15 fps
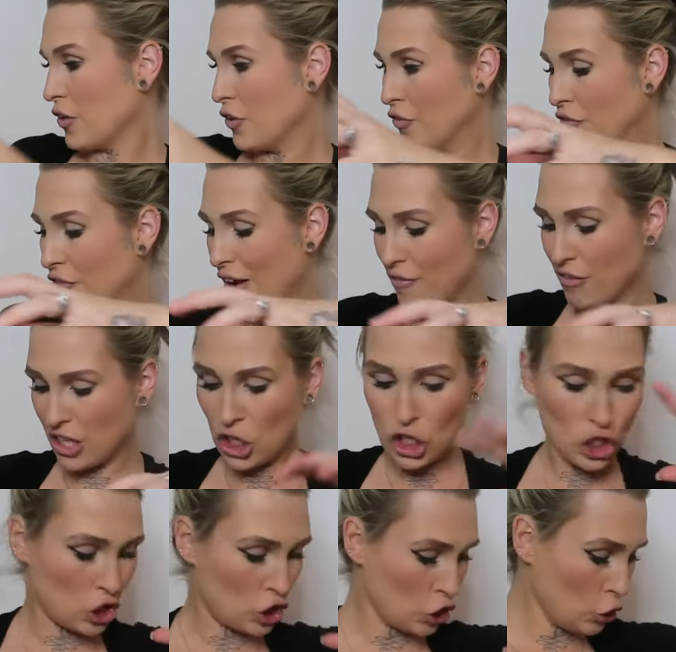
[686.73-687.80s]
Very
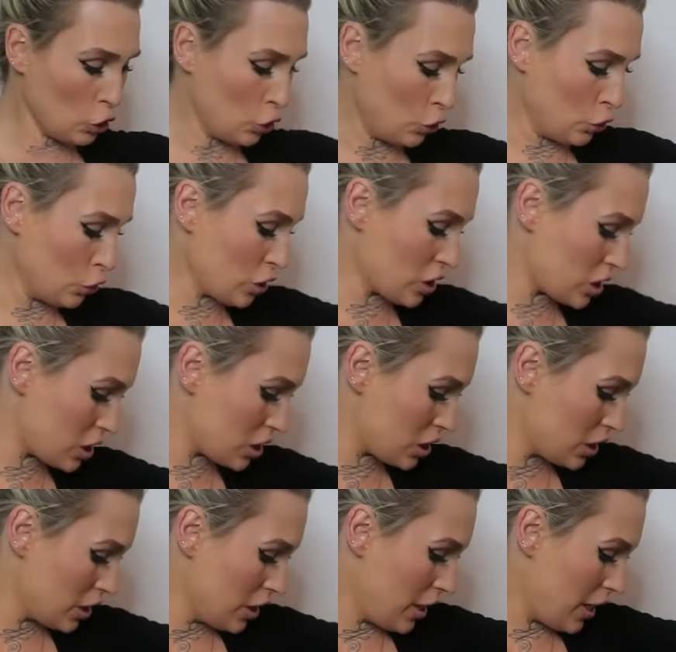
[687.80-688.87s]
cute.
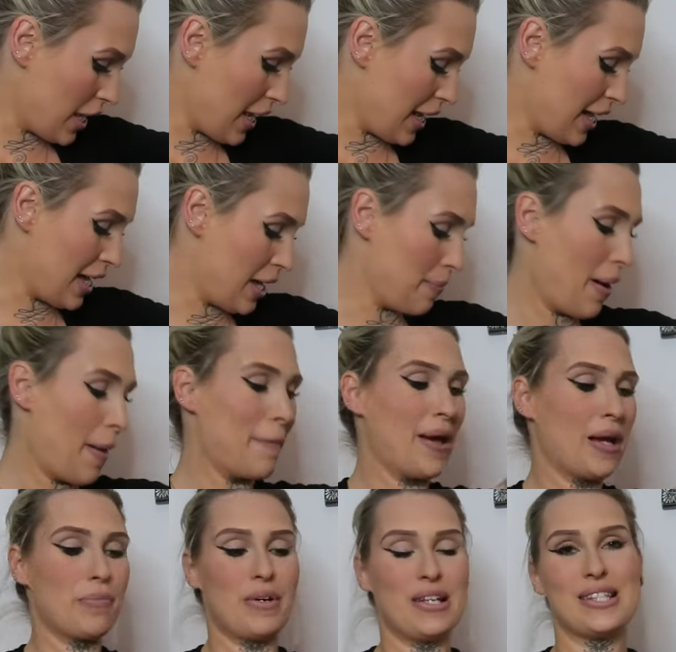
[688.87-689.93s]
I
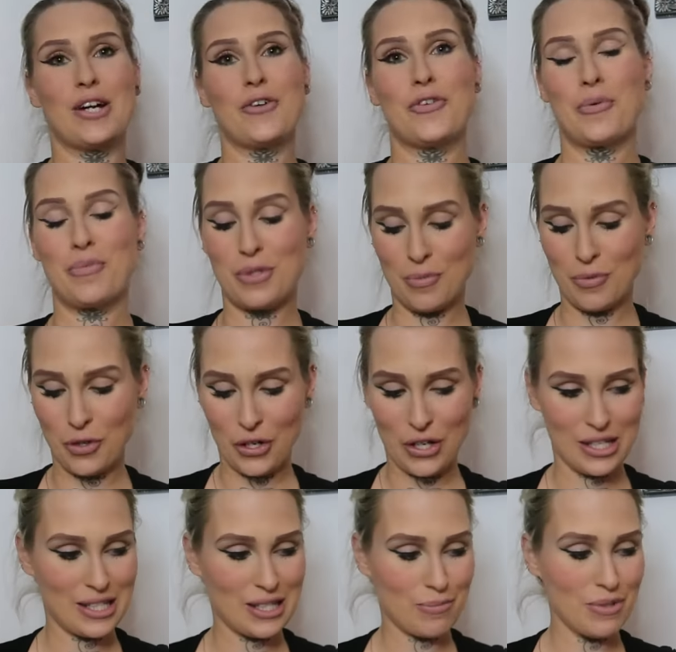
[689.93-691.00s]
picked myself up some
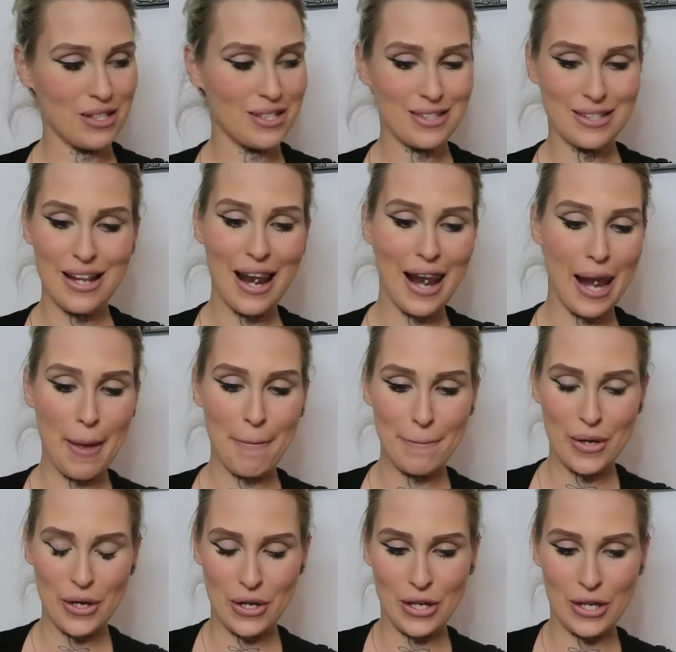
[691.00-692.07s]
Christmas
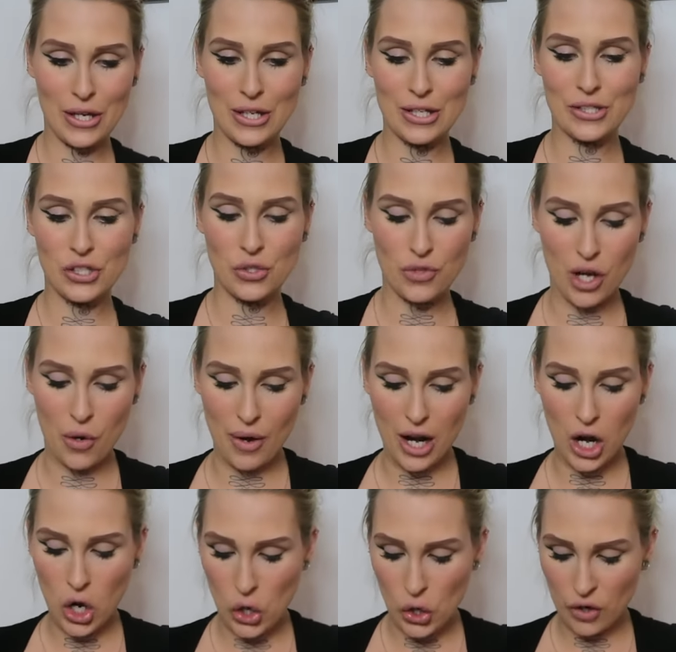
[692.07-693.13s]
slippers. You know I
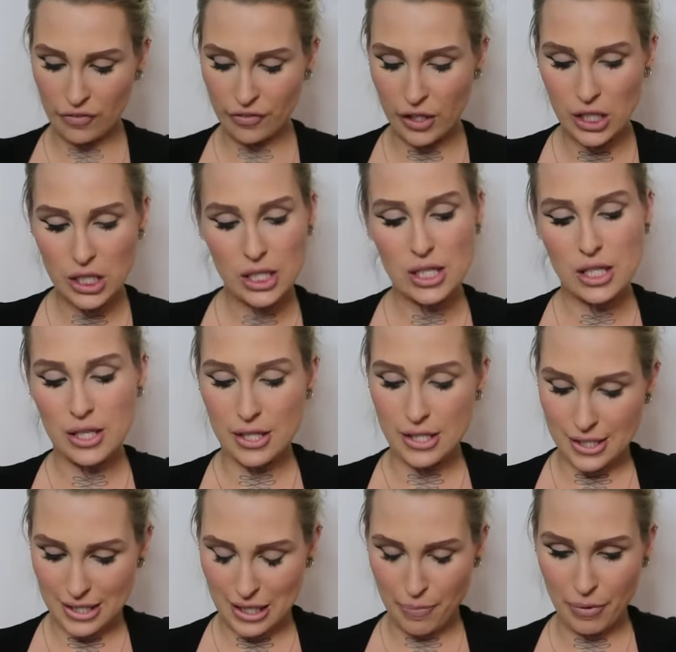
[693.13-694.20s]
love the
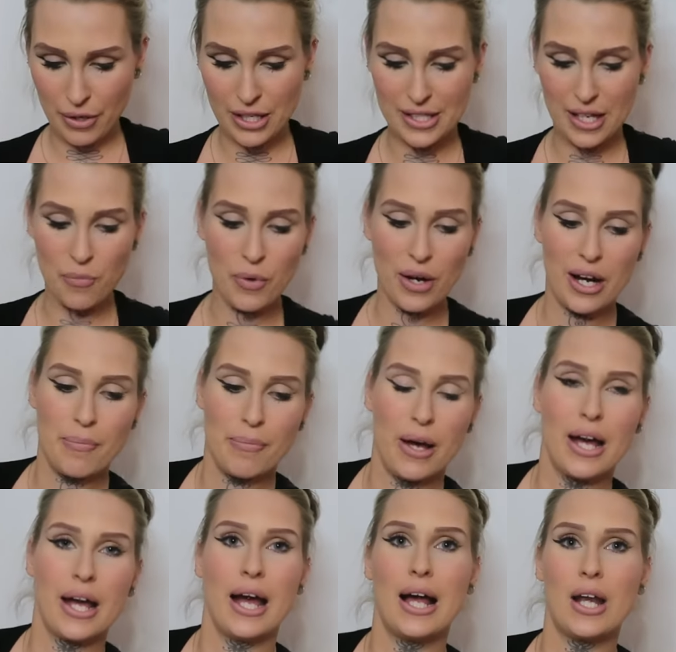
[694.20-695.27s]
slippers. I'm wearing
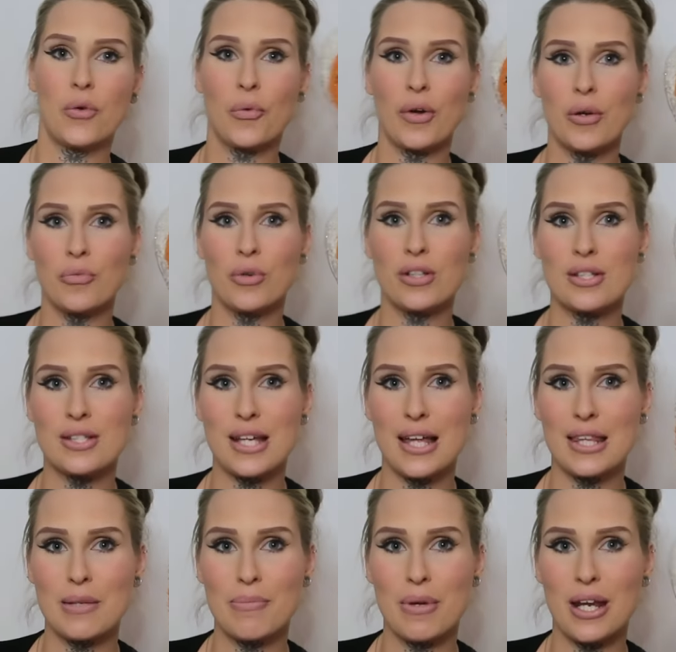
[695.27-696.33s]
my Halloween ones
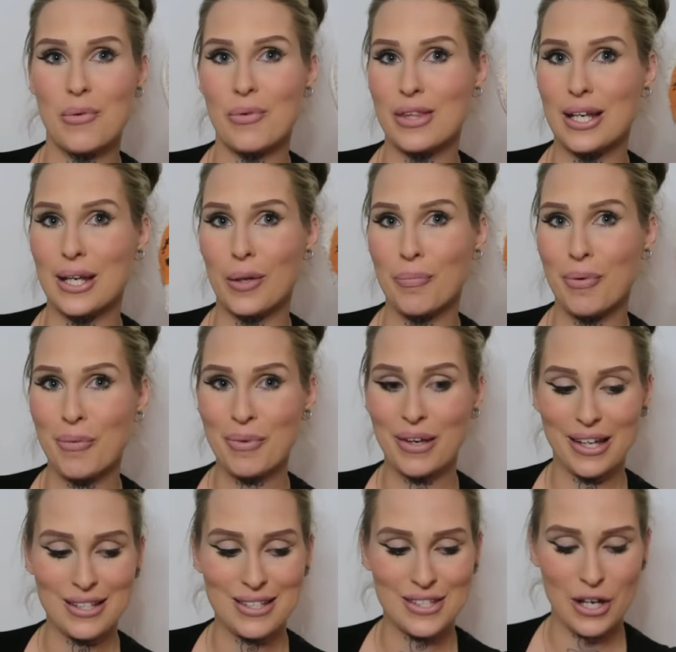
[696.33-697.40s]
at the minute with the little
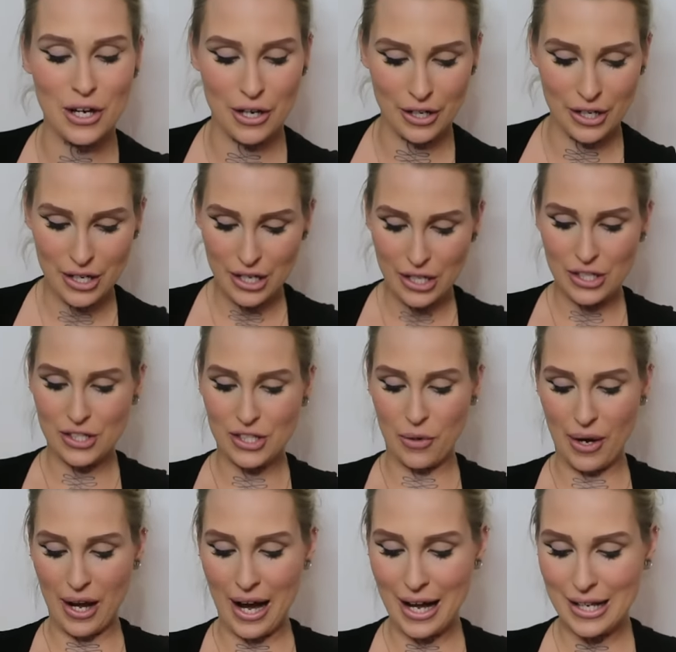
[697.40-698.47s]
pumpkins on.
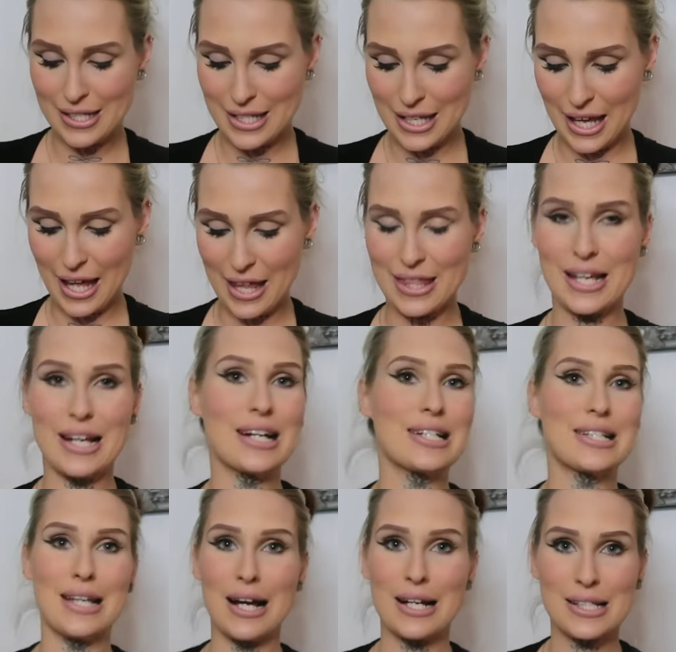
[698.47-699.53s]
So I had to get the
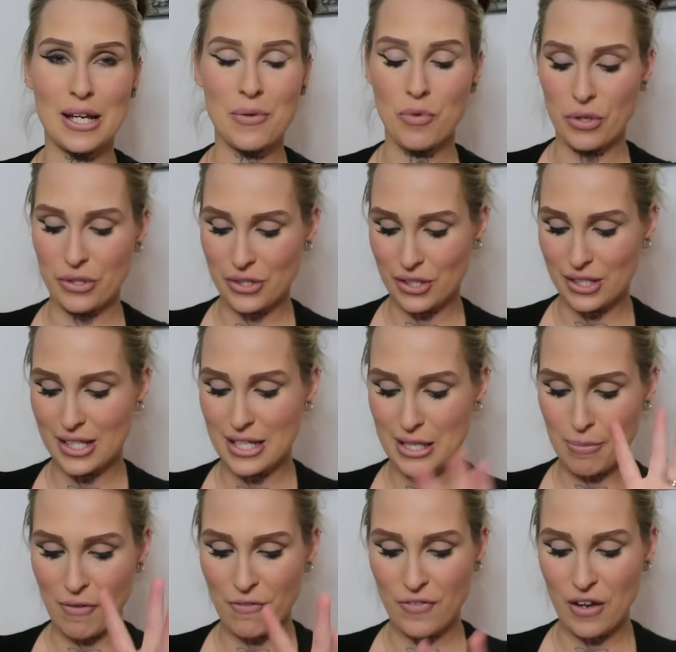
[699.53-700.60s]
exact same ones because these
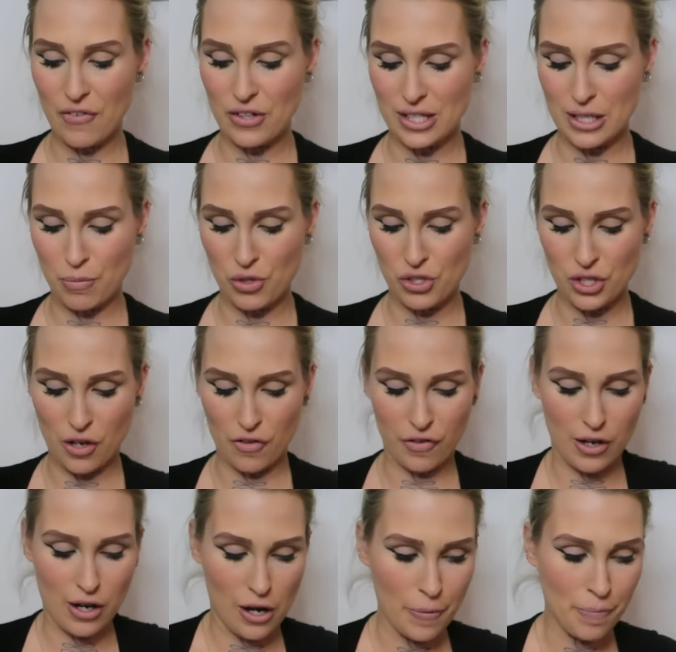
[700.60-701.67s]
are my favourite slippers so
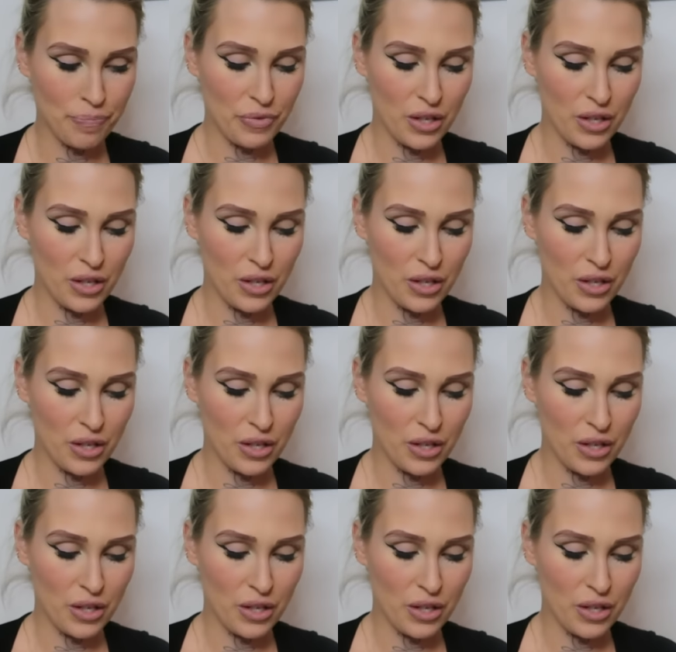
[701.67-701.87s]
far.